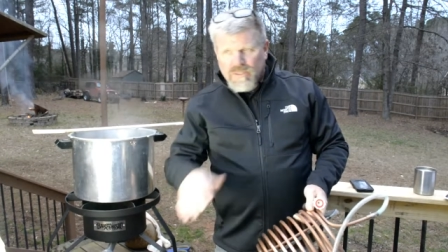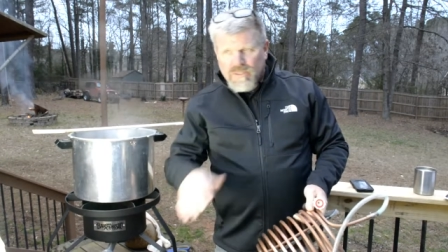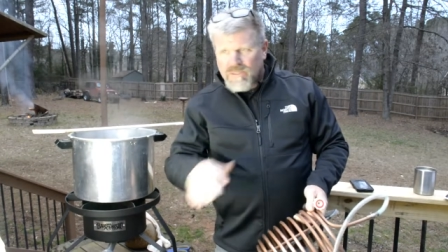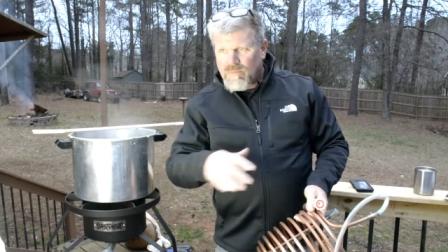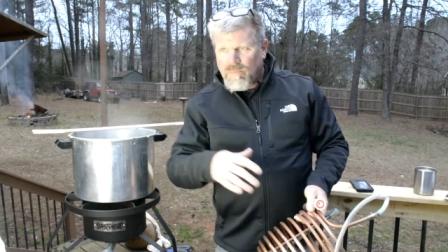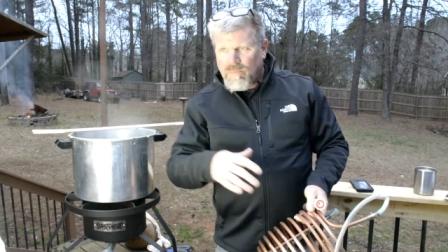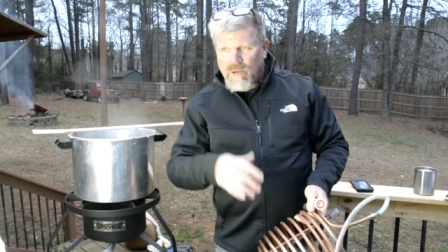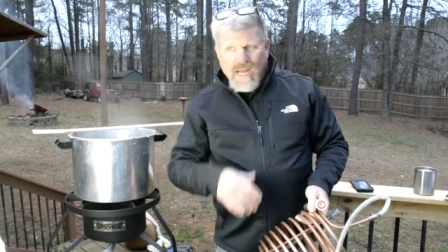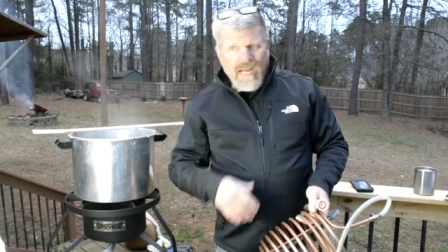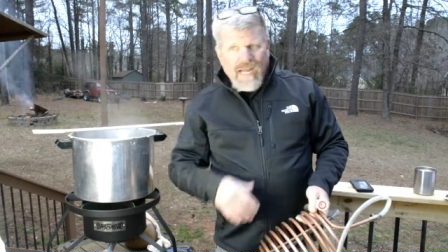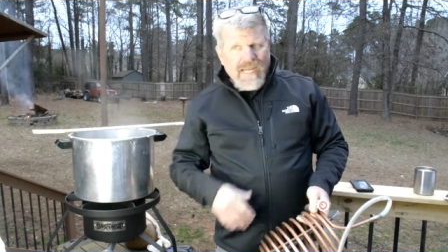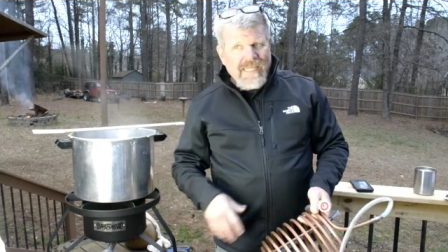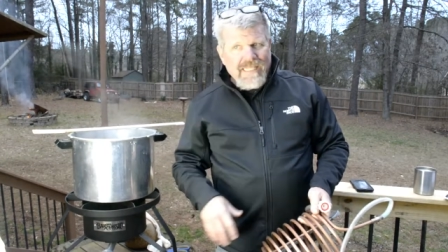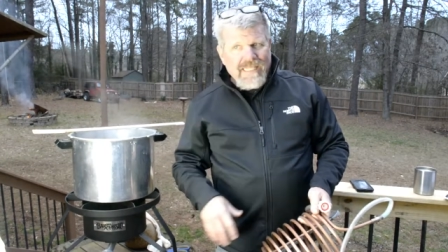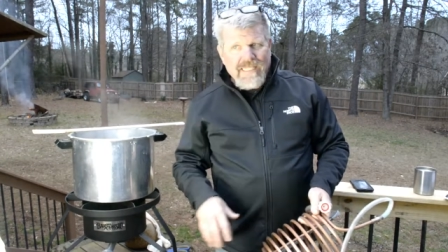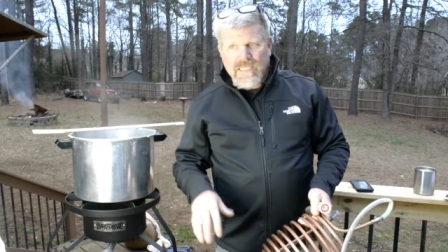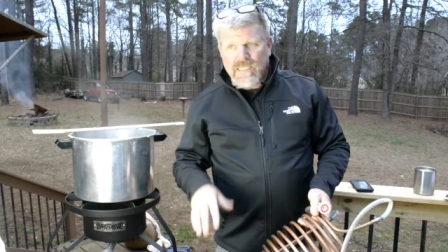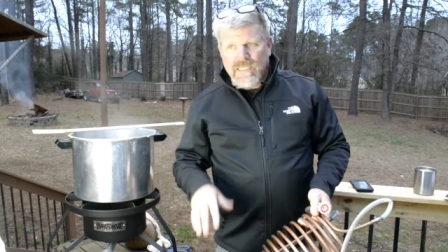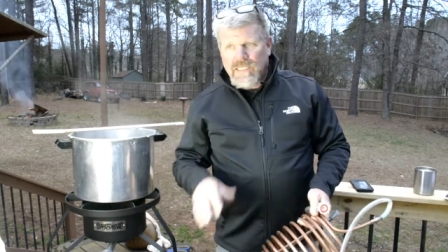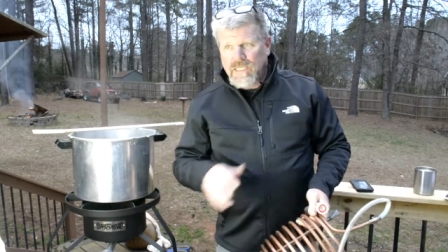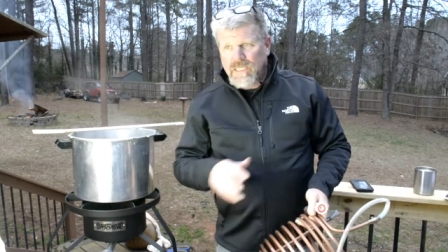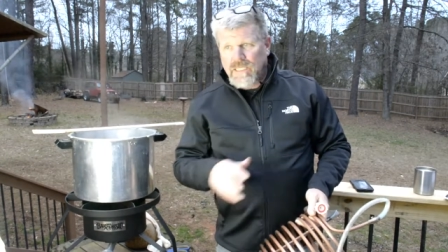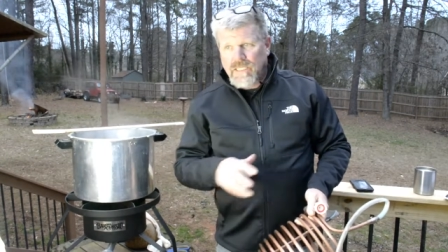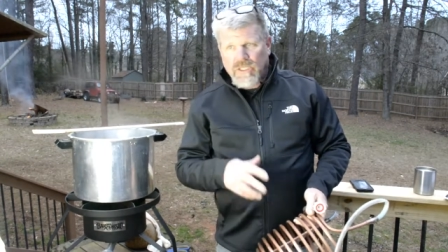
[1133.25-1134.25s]
some ice
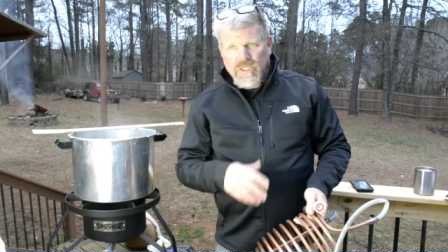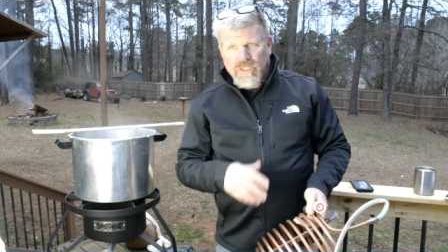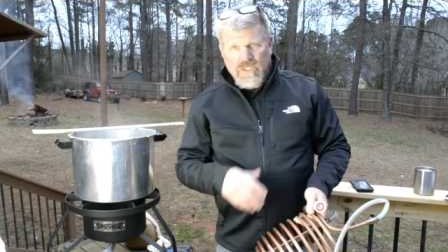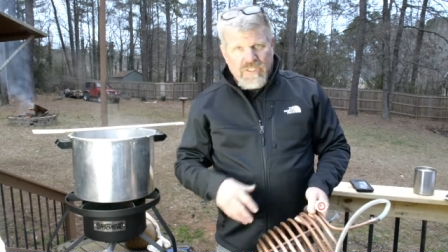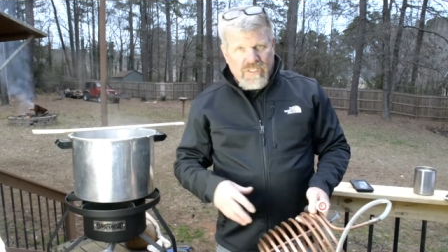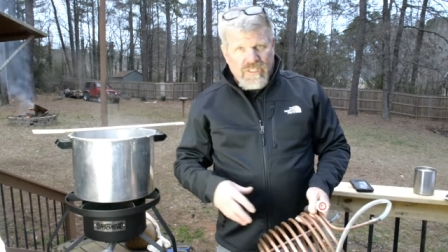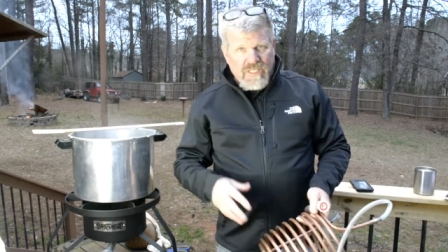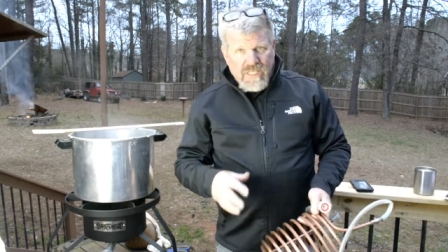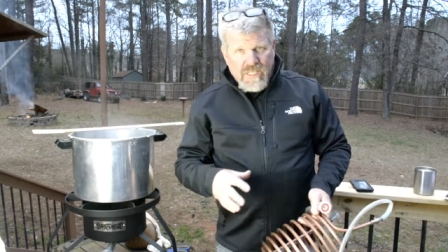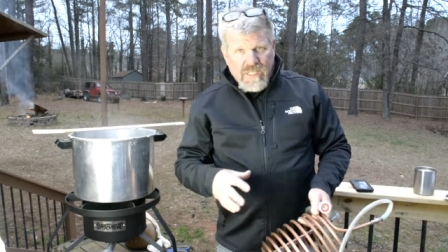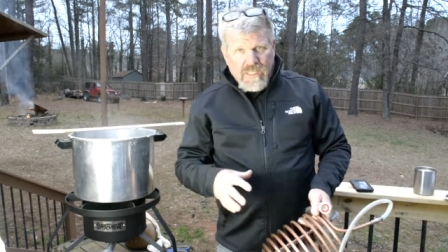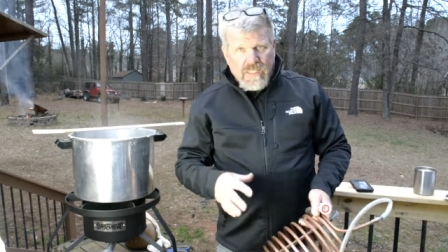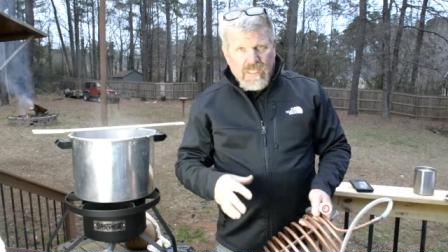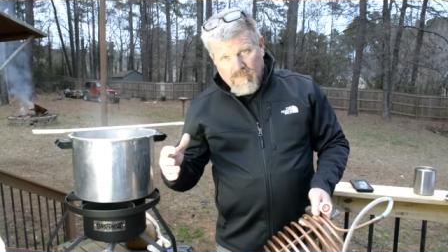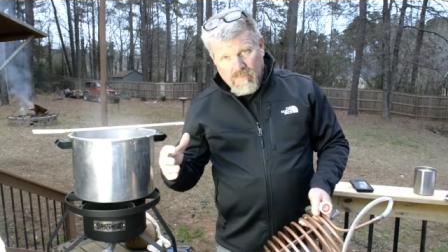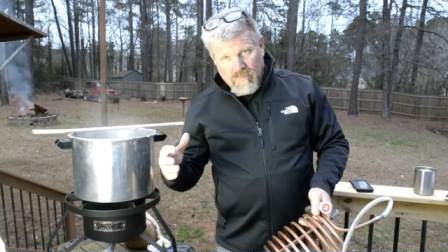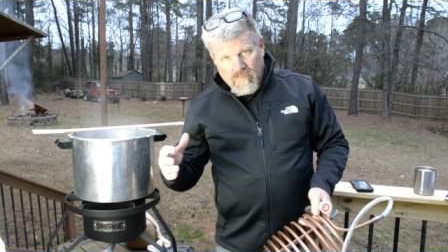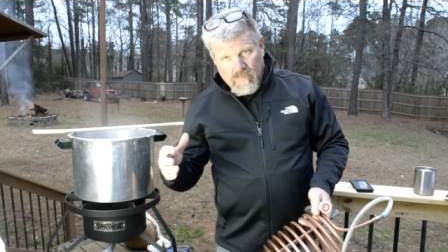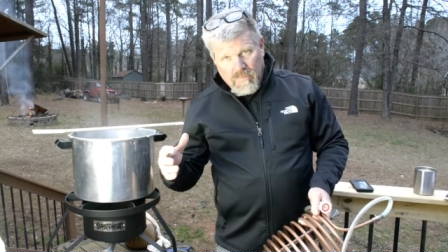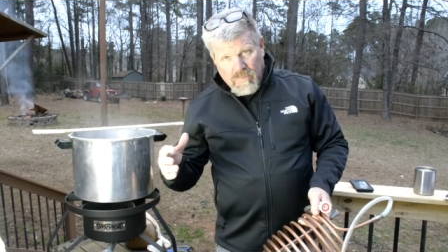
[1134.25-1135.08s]
in the sink